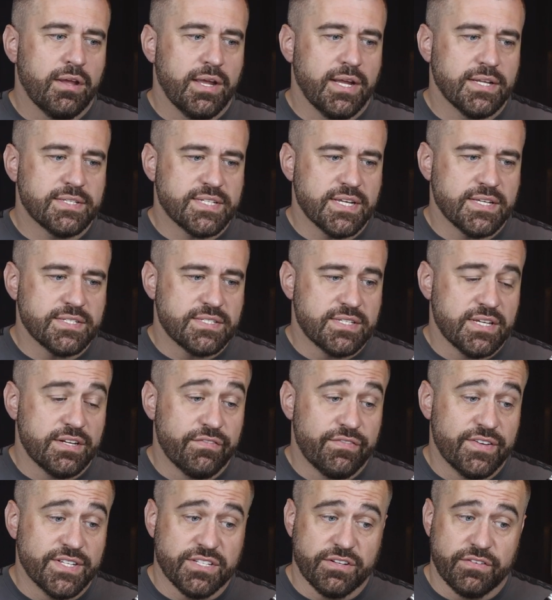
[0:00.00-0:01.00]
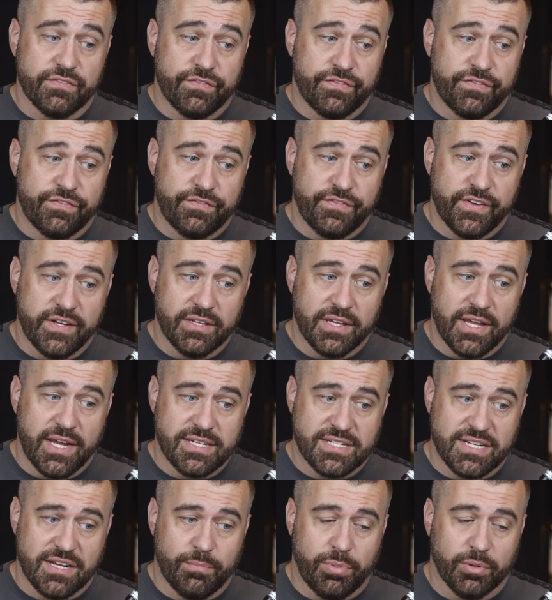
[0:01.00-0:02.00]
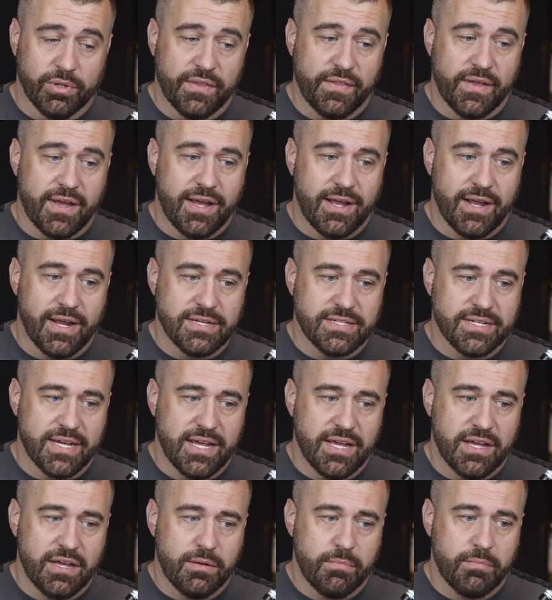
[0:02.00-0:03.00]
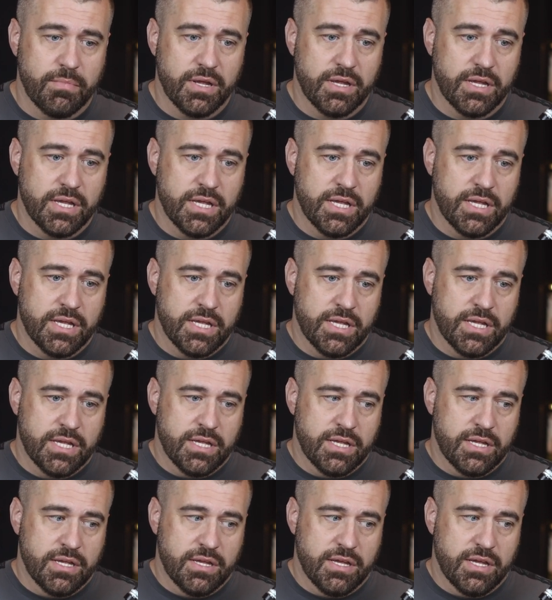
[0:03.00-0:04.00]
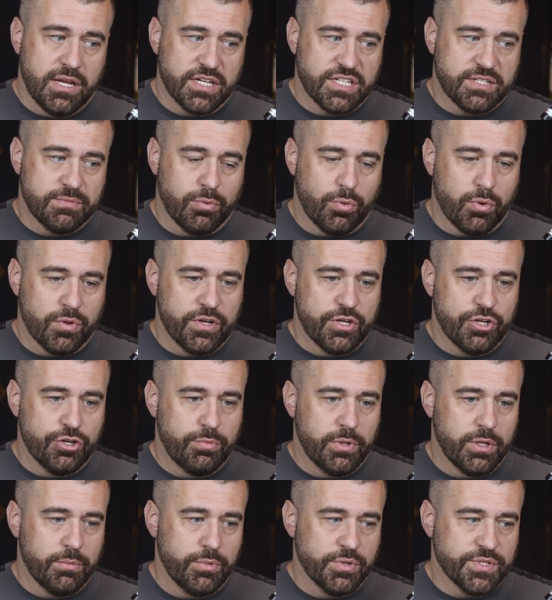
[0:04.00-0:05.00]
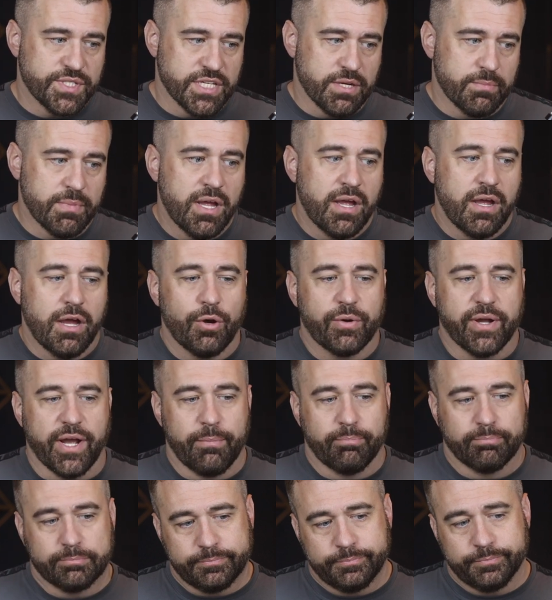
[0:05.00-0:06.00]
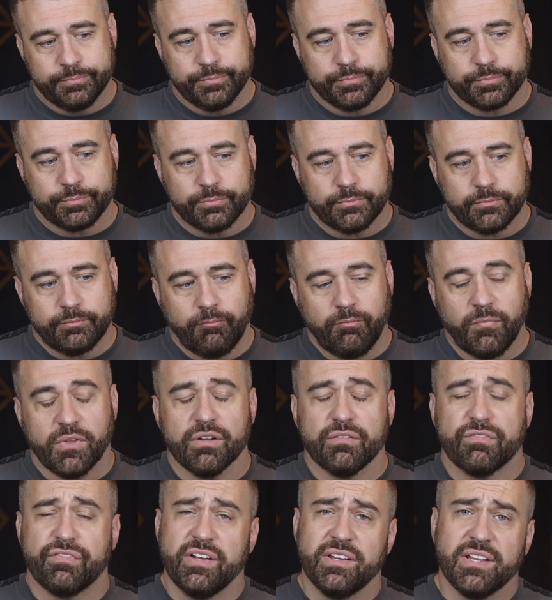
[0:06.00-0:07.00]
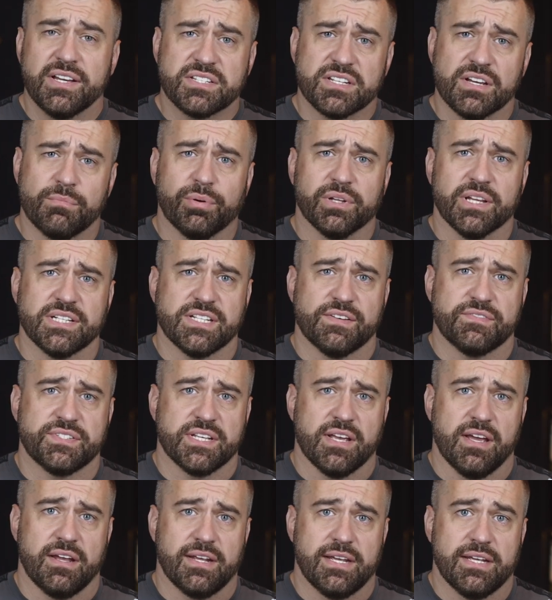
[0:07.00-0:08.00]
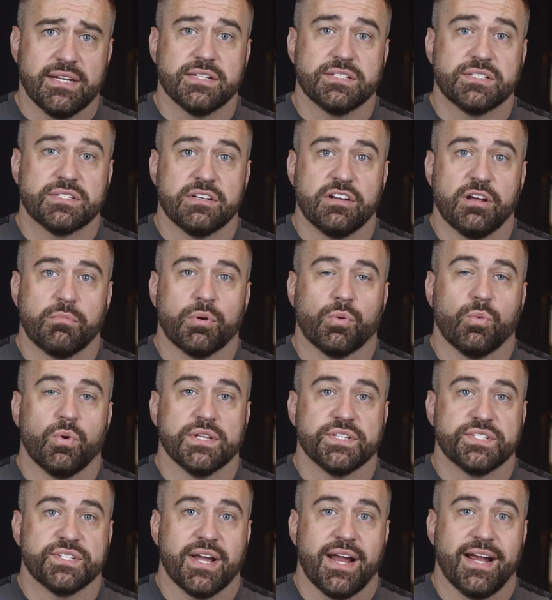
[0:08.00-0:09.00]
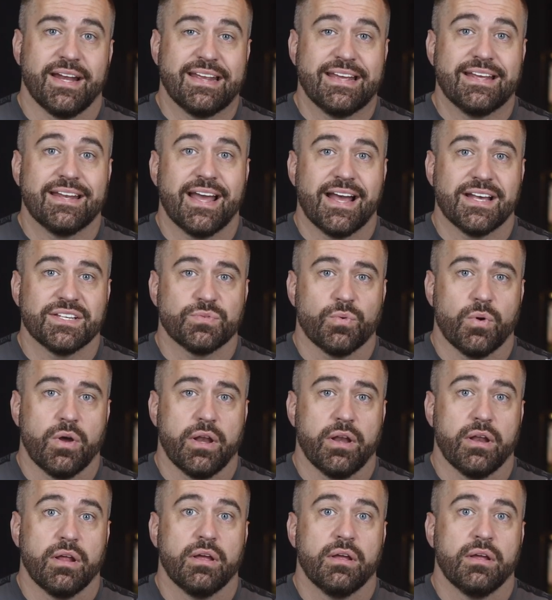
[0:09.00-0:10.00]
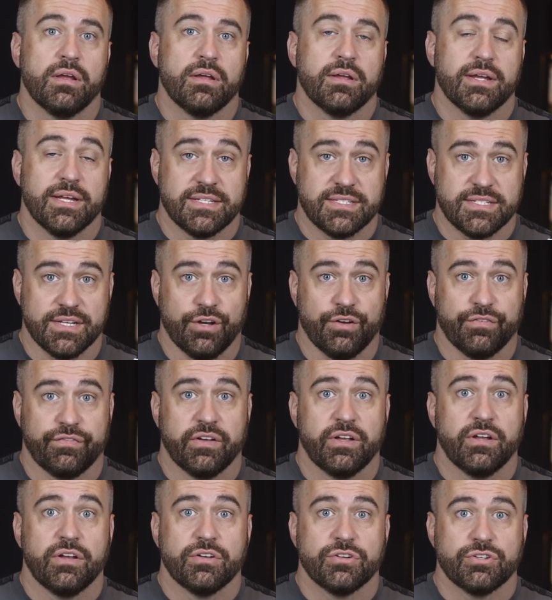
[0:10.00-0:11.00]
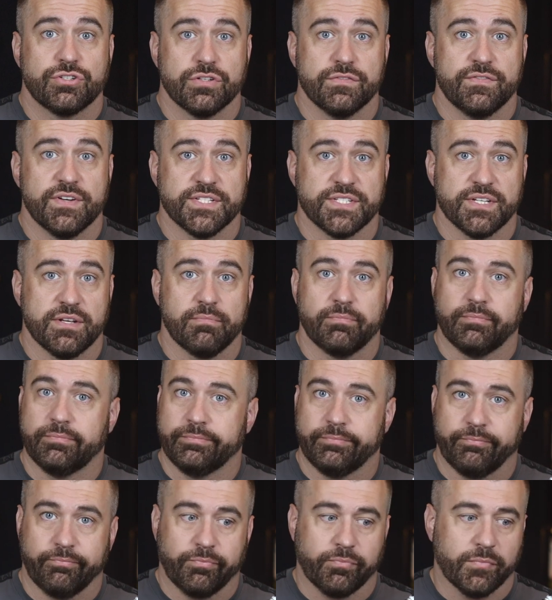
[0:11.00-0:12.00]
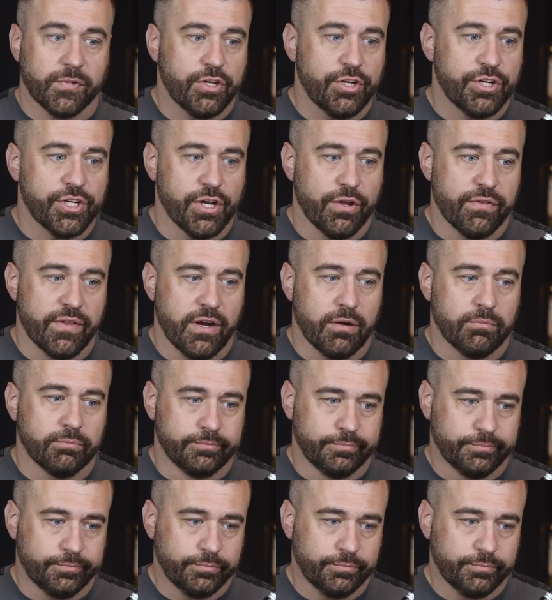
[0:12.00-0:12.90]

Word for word: It says then visit Philae Temple in the High Dam and explore the Nubian Museum. Okay, Philae Temple, as I've said, is the number one site in Aswan itself to visit. Good to go there.